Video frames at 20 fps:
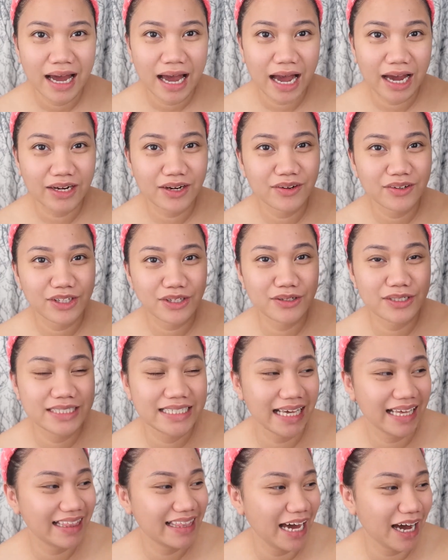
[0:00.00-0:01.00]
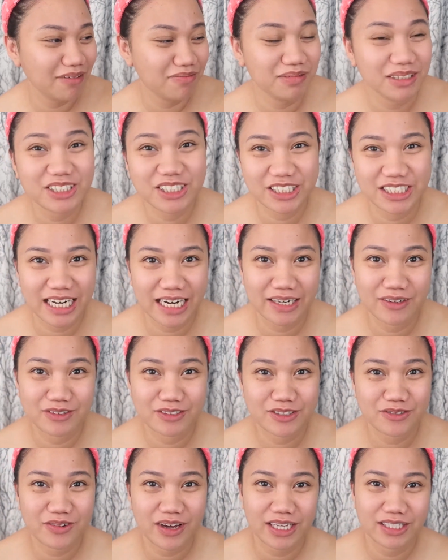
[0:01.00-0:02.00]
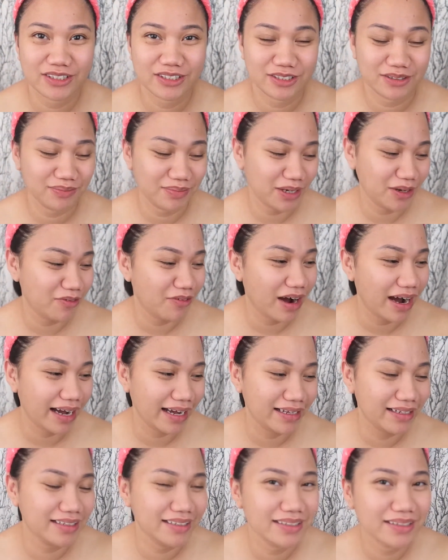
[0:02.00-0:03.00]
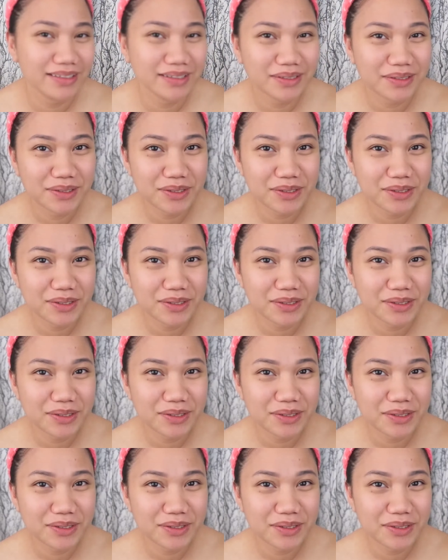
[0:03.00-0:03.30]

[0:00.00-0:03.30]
I don't use it that much, that's why it took me a while.